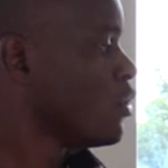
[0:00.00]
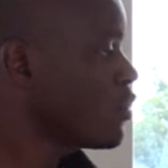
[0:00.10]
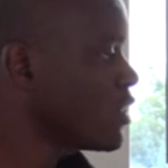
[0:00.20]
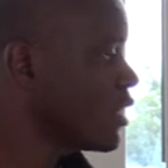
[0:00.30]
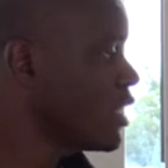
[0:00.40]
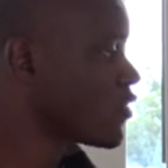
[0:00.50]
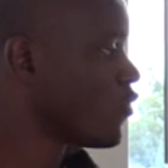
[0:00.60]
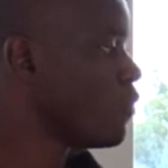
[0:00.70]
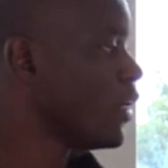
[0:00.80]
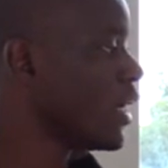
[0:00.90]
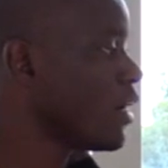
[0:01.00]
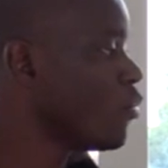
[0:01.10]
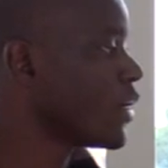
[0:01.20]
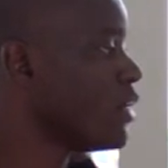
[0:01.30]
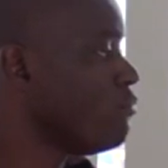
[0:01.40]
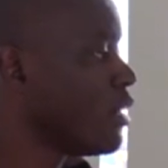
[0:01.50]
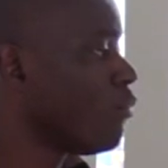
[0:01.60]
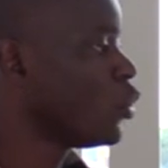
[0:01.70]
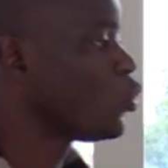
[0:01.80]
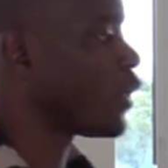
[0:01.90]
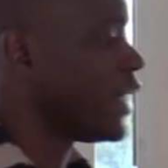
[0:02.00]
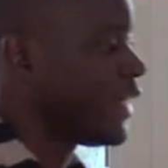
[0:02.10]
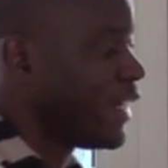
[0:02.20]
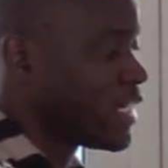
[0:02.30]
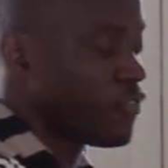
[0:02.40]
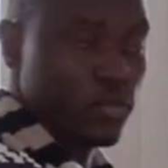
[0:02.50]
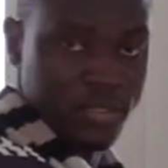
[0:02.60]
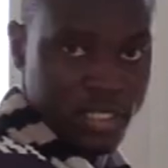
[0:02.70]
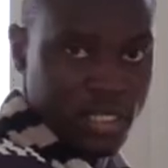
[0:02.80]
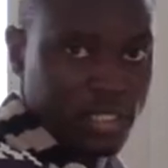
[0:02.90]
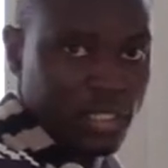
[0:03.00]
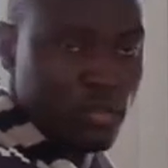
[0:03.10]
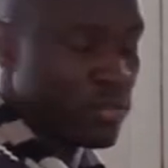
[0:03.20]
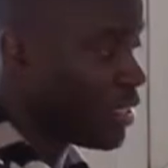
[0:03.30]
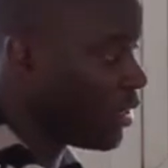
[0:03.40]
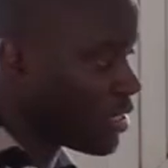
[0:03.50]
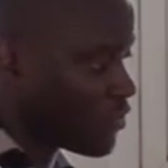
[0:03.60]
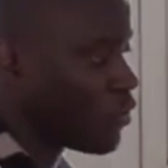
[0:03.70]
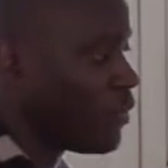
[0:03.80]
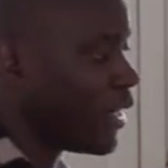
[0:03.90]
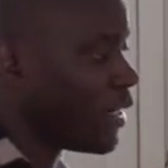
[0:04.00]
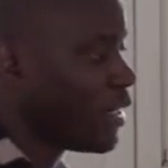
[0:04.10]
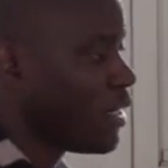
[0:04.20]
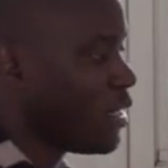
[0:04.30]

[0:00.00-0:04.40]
Using this formula, we can be able to calculate for C using this formula.